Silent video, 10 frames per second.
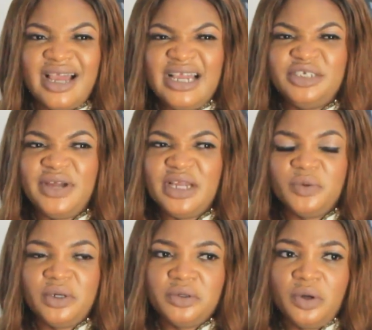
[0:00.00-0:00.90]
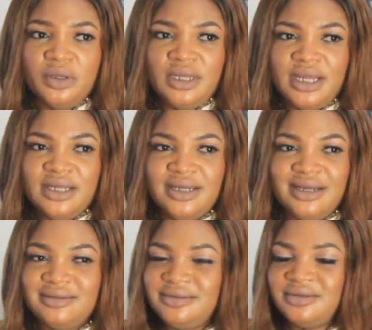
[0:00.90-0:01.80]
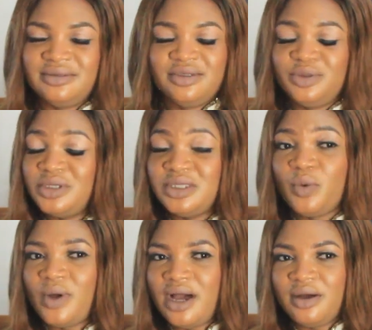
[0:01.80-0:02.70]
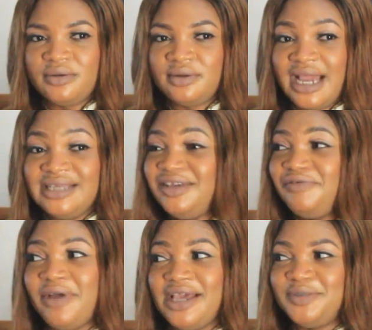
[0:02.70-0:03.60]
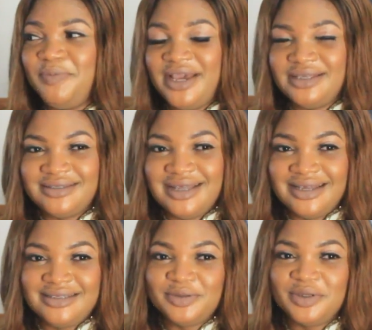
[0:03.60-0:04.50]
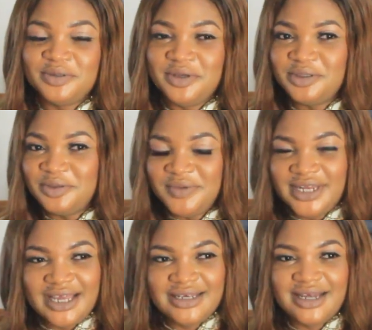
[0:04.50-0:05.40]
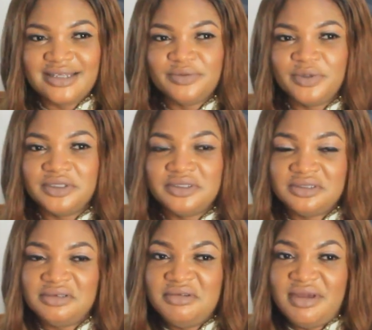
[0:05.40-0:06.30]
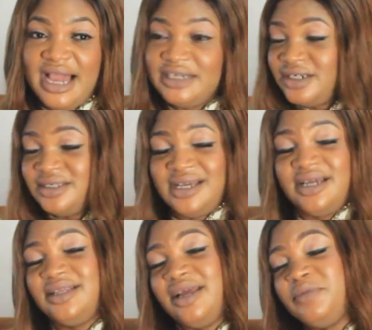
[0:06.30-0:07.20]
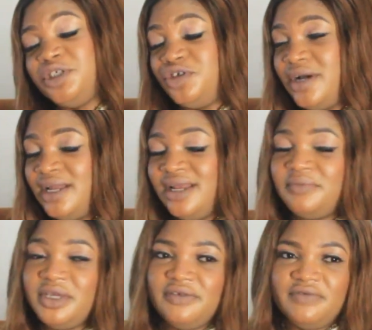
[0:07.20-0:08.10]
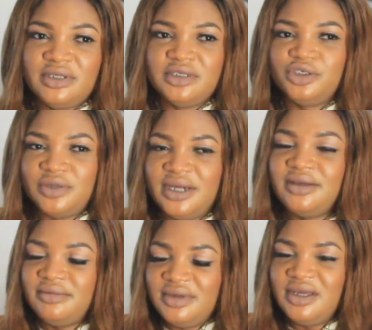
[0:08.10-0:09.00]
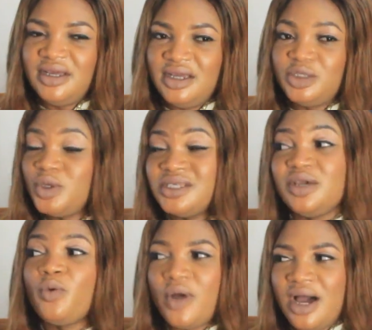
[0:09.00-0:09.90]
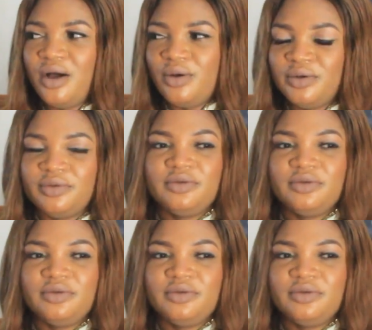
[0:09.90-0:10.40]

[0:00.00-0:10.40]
I tried one online, and it was a wow. I didn't even expect that it was going to be like that, but I just said, let me try, let me give it a try. It was a wow,